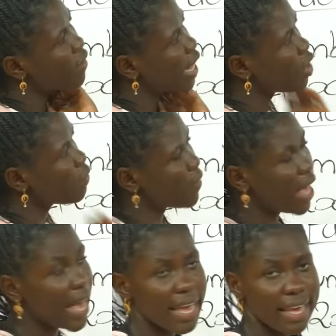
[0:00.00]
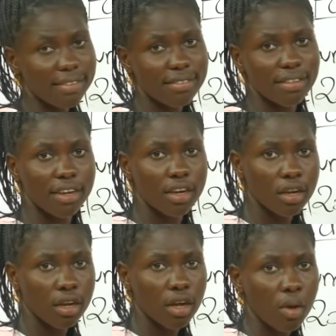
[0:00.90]
value of a is
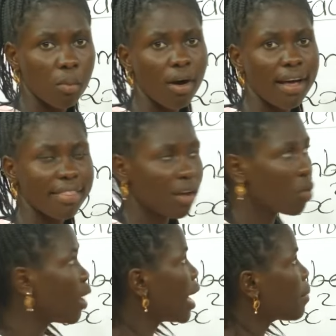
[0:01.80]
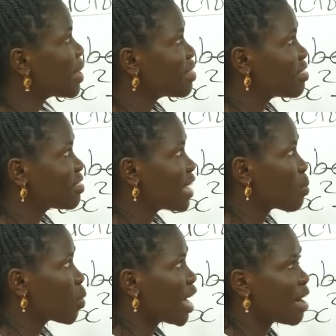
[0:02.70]
more than 1, but this
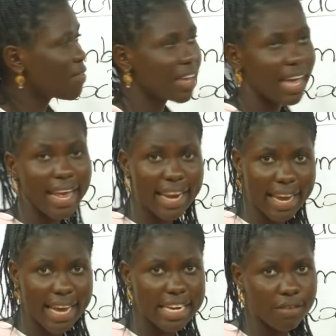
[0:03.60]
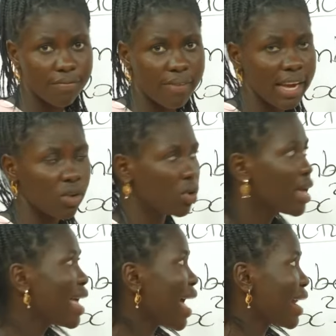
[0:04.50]
time we are having a negative value.
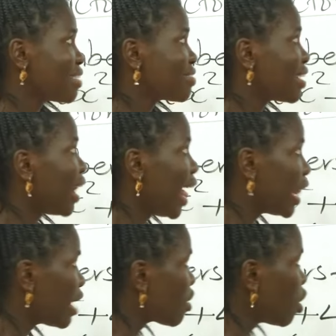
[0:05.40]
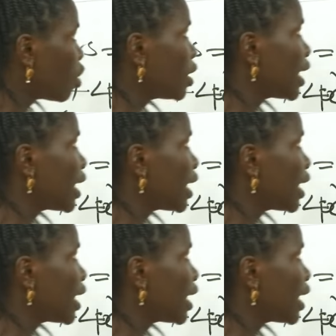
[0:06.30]
And I said earlier on